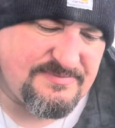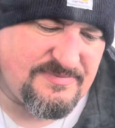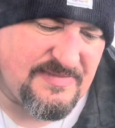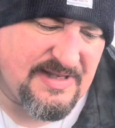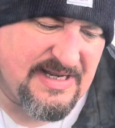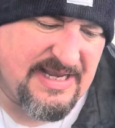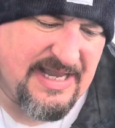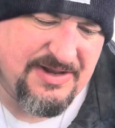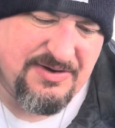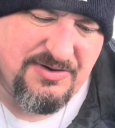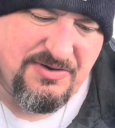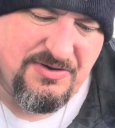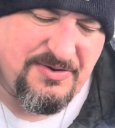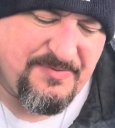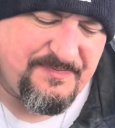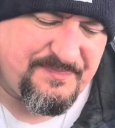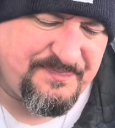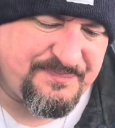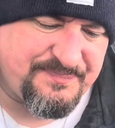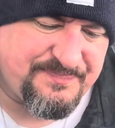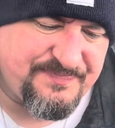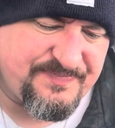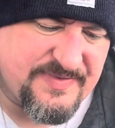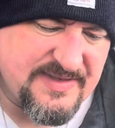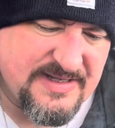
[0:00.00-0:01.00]
at all.
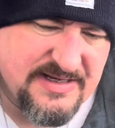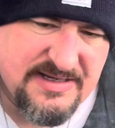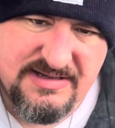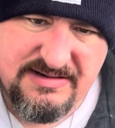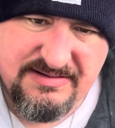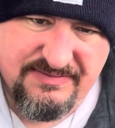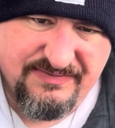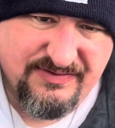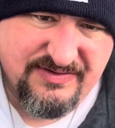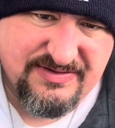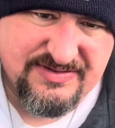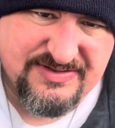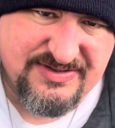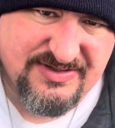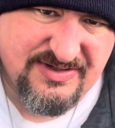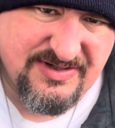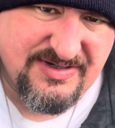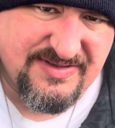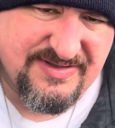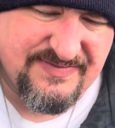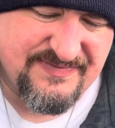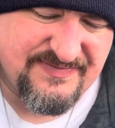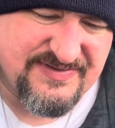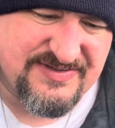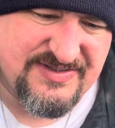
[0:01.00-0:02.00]
First cigar
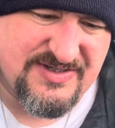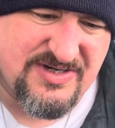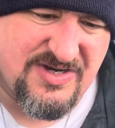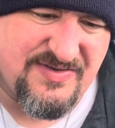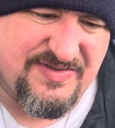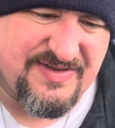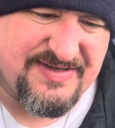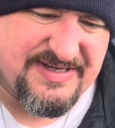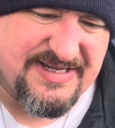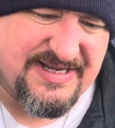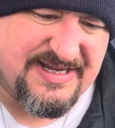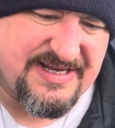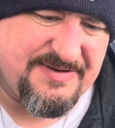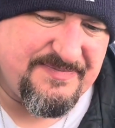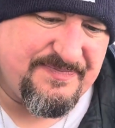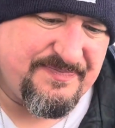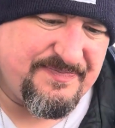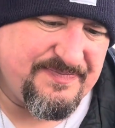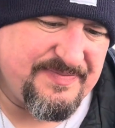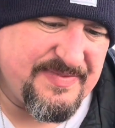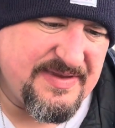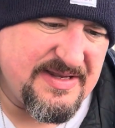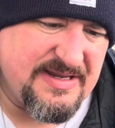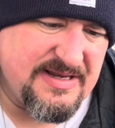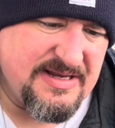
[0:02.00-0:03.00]
of the day.
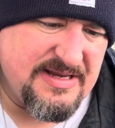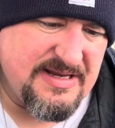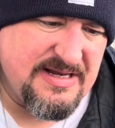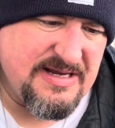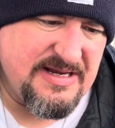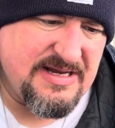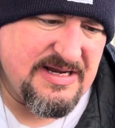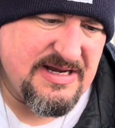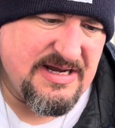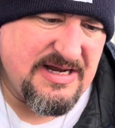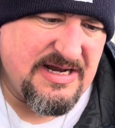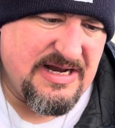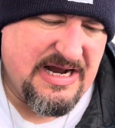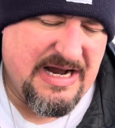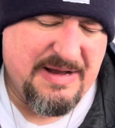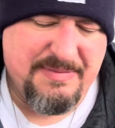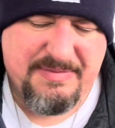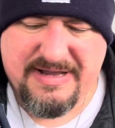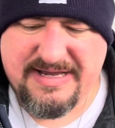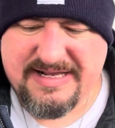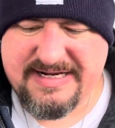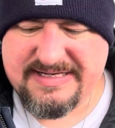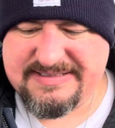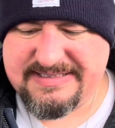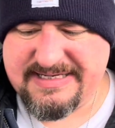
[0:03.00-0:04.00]
I'm not
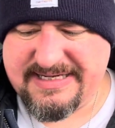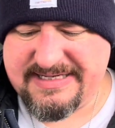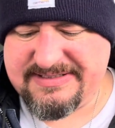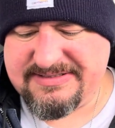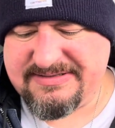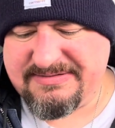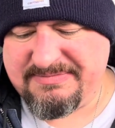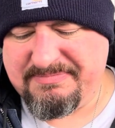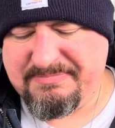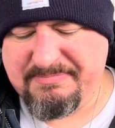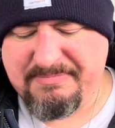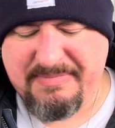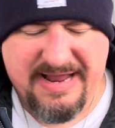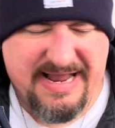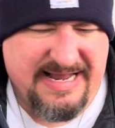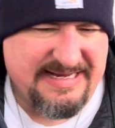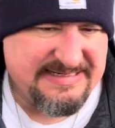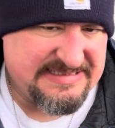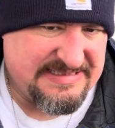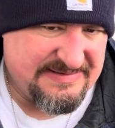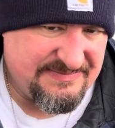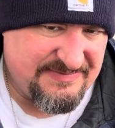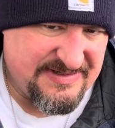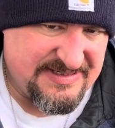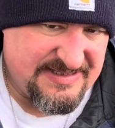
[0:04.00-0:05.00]
going to say it's a
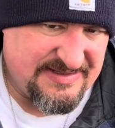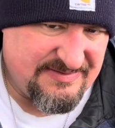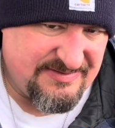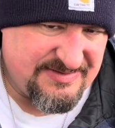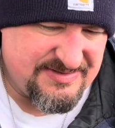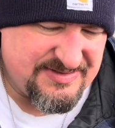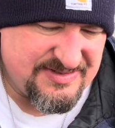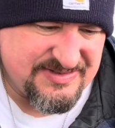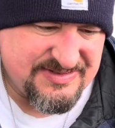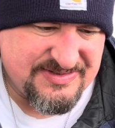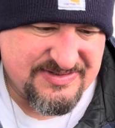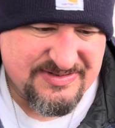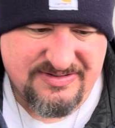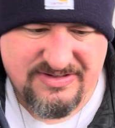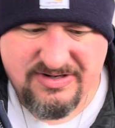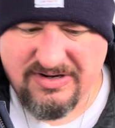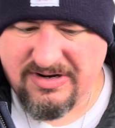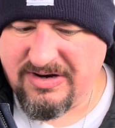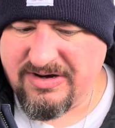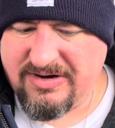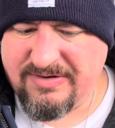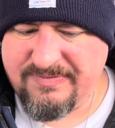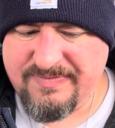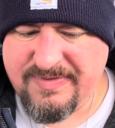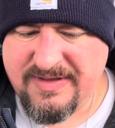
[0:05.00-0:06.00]
massively delicious
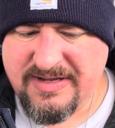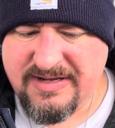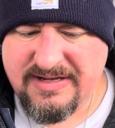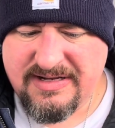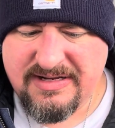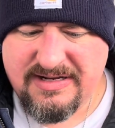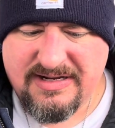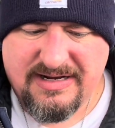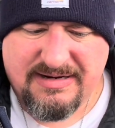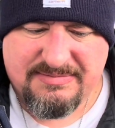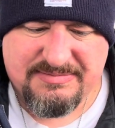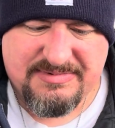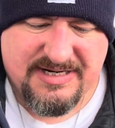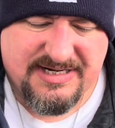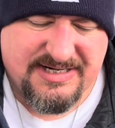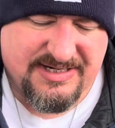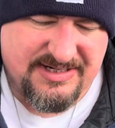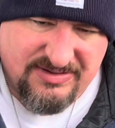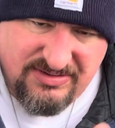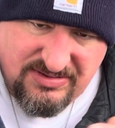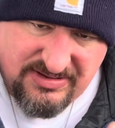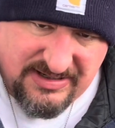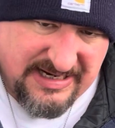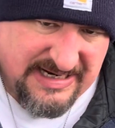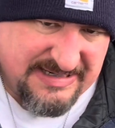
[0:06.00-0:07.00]
cigar. I'm not going
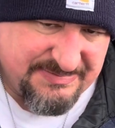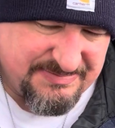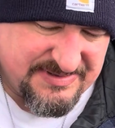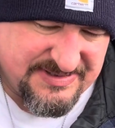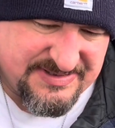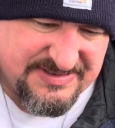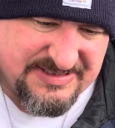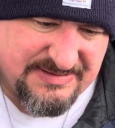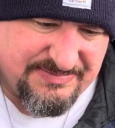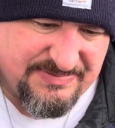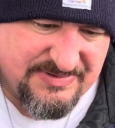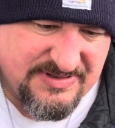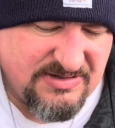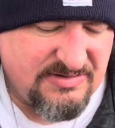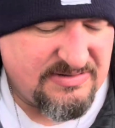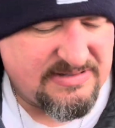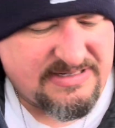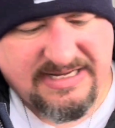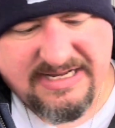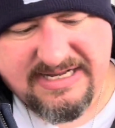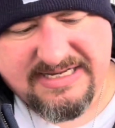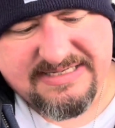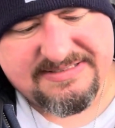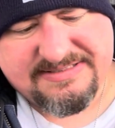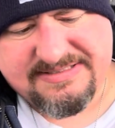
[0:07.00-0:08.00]
to hype this up and go,
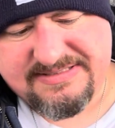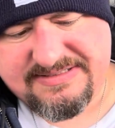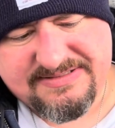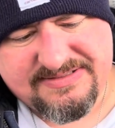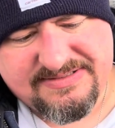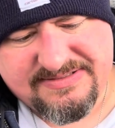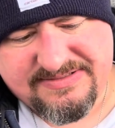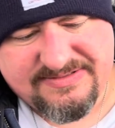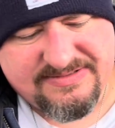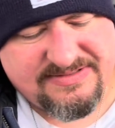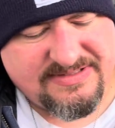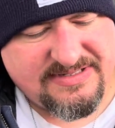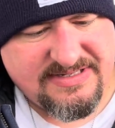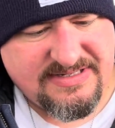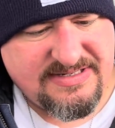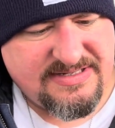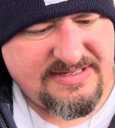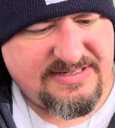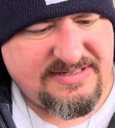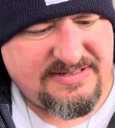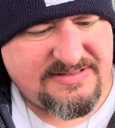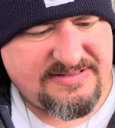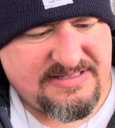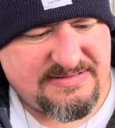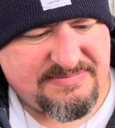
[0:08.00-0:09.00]
guys, this is
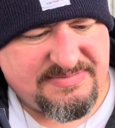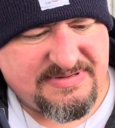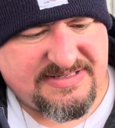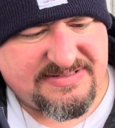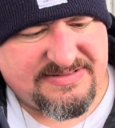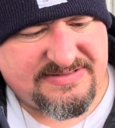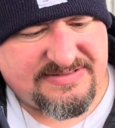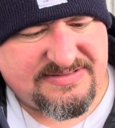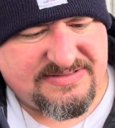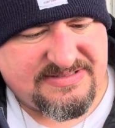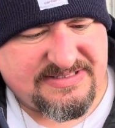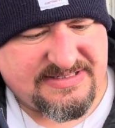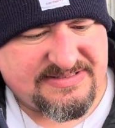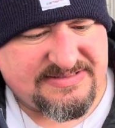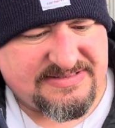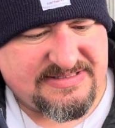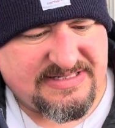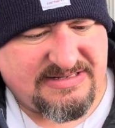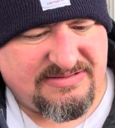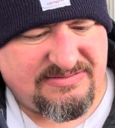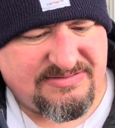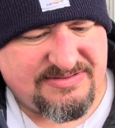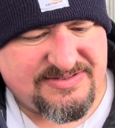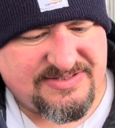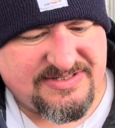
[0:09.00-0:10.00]
the best
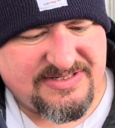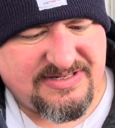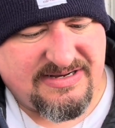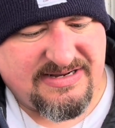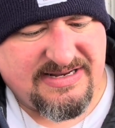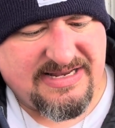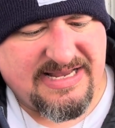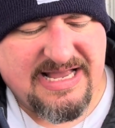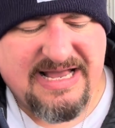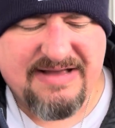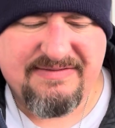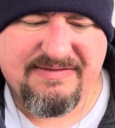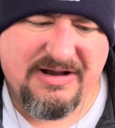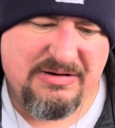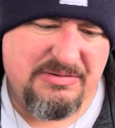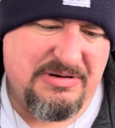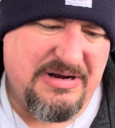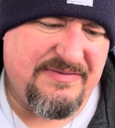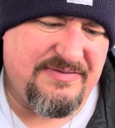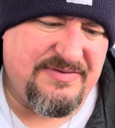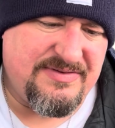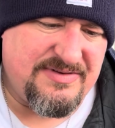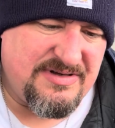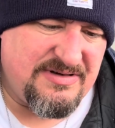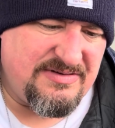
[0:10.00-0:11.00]
$6 cigar I have.
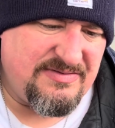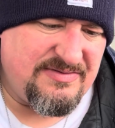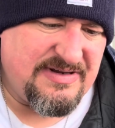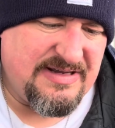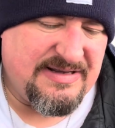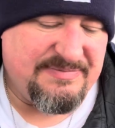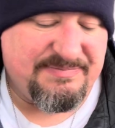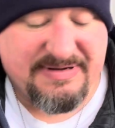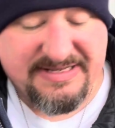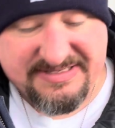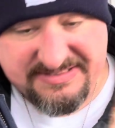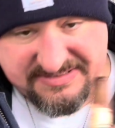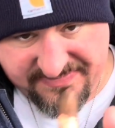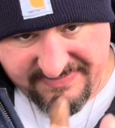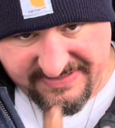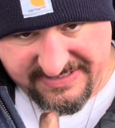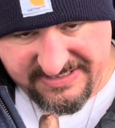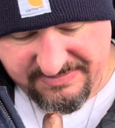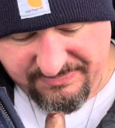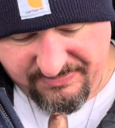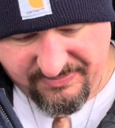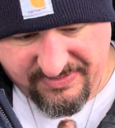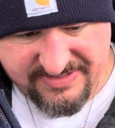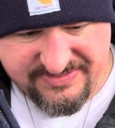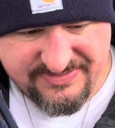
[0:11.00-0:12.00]
However, though, at Pennsylvania
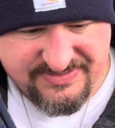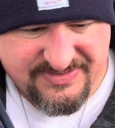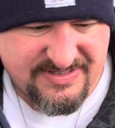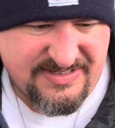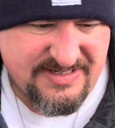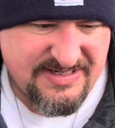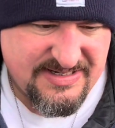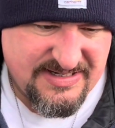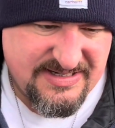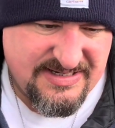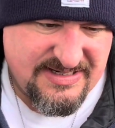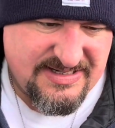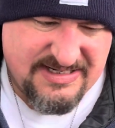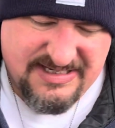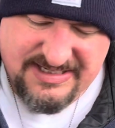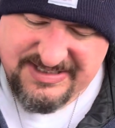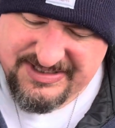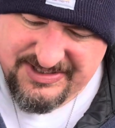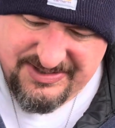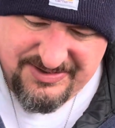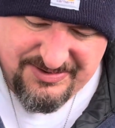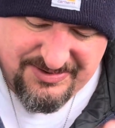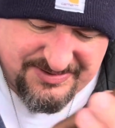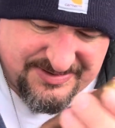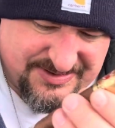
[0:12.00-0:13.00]
pricing, in New
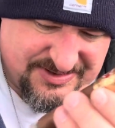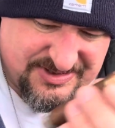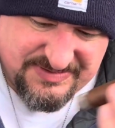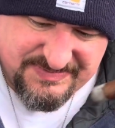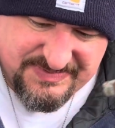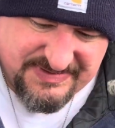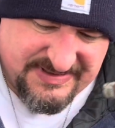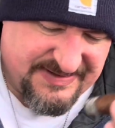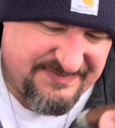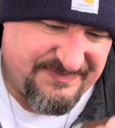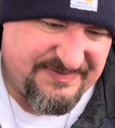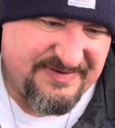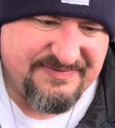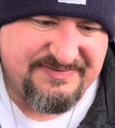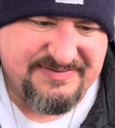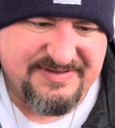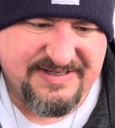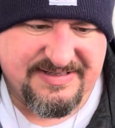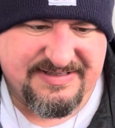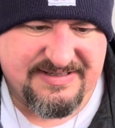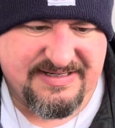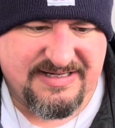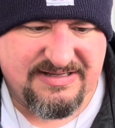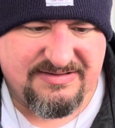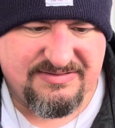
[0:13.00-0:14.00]
York, this would be a
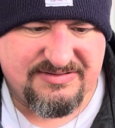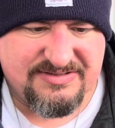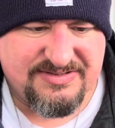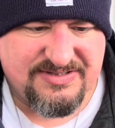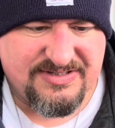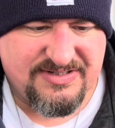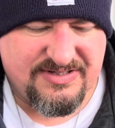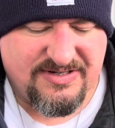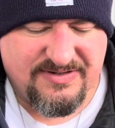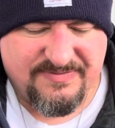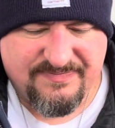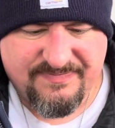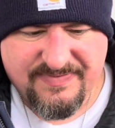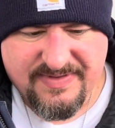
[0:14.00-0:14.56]
$15 cigar.